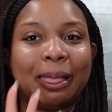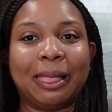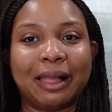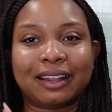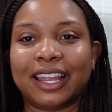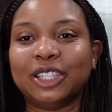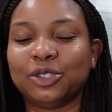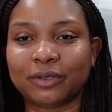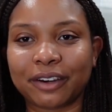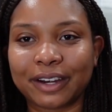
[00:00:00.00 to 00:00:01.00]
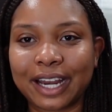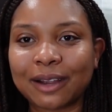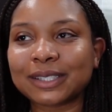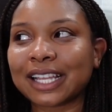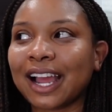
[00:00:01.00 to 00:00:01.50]
ugh, and dreary
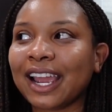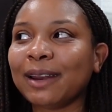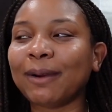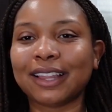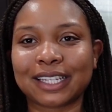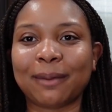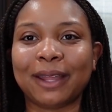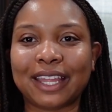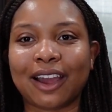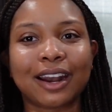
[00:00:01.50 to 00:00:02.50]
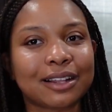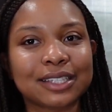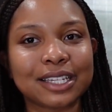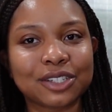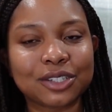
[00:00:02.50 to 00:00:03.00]
outside by the time I like got
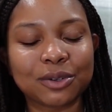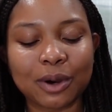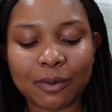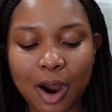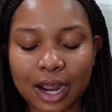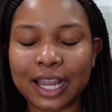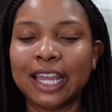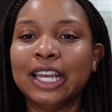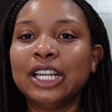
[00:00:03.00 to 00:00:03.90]
outside to do a walk.